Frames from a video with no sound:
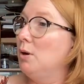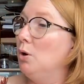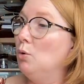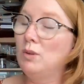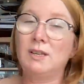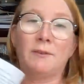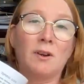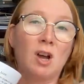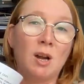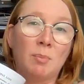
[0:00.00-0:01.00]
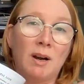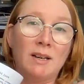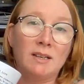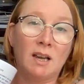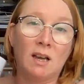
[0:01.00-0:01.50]
all the different
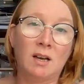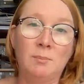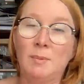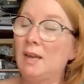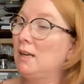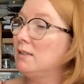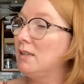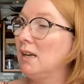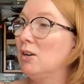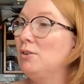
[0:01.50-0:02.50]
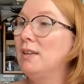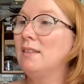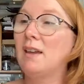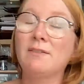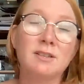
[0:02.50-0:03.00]
hybrid inks, including
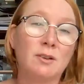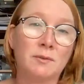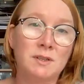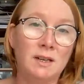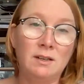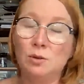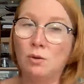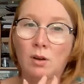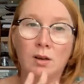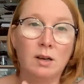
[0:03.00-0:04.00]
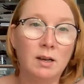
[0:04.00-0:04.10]
there is obviously talk.